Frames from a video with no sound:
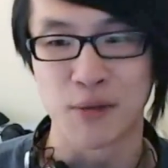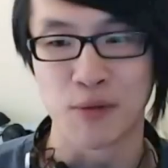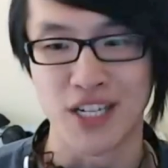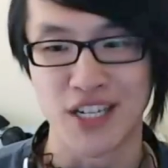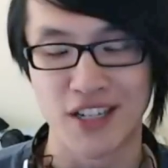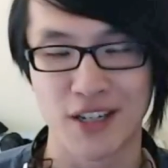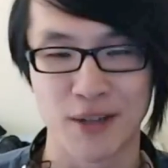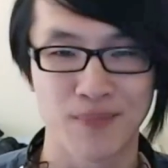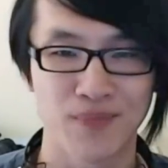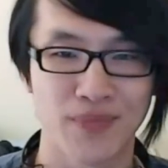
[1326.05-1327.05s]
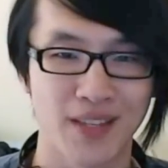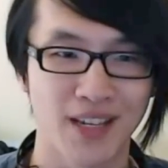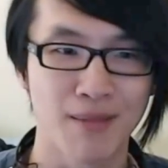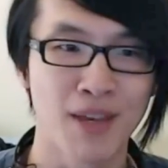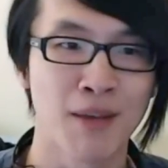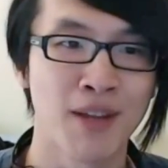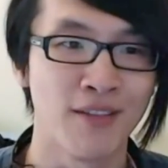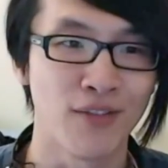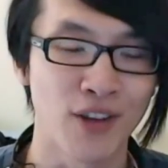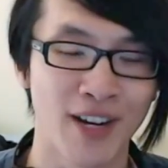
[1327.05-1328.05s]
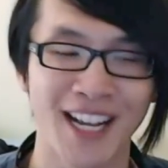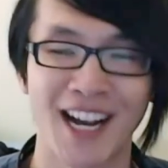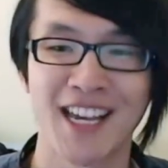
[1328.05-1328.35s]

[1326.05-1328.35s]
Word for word: which can be a bit infuriating.